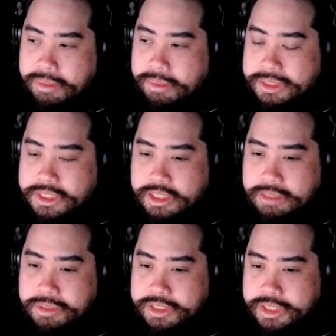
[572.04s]
my
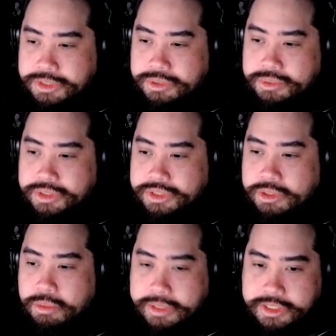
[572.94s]
sleeping schedule was just
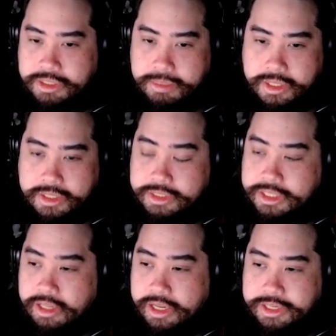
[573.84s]
so messed up that
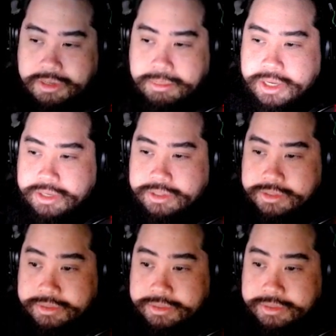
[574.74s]
jet lag didn't matter.